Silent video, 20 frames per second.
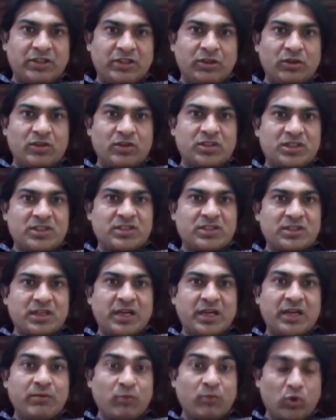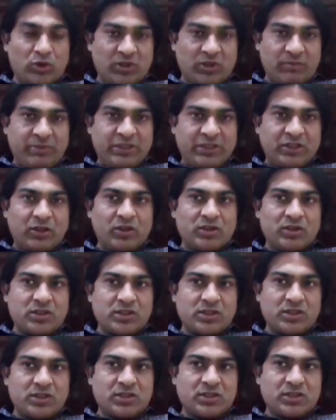pathologies, and motor
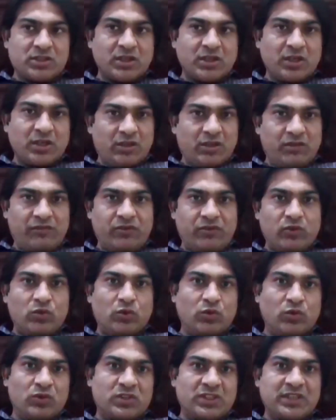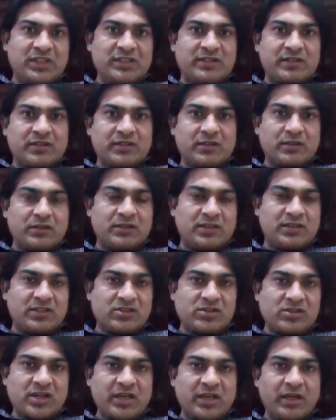pathologies. If you know this
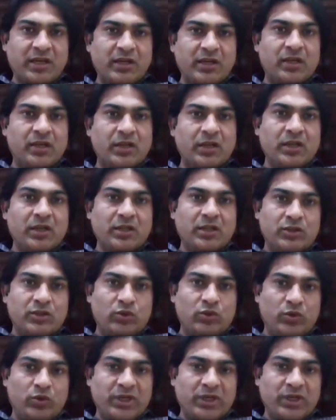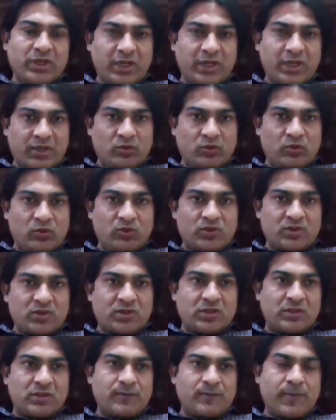triangle, you can
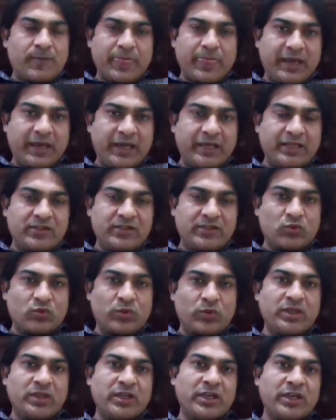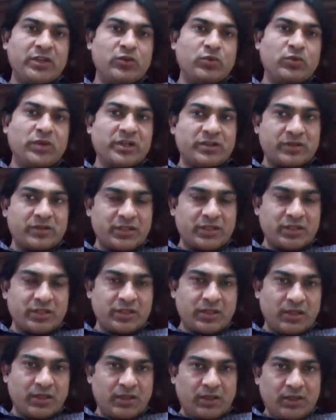diagnose any squint, and you can
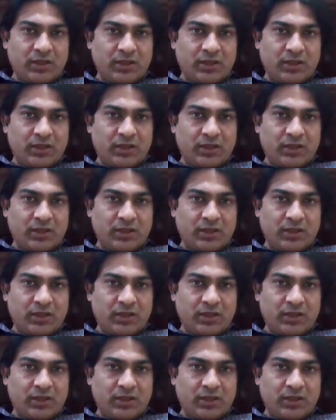treat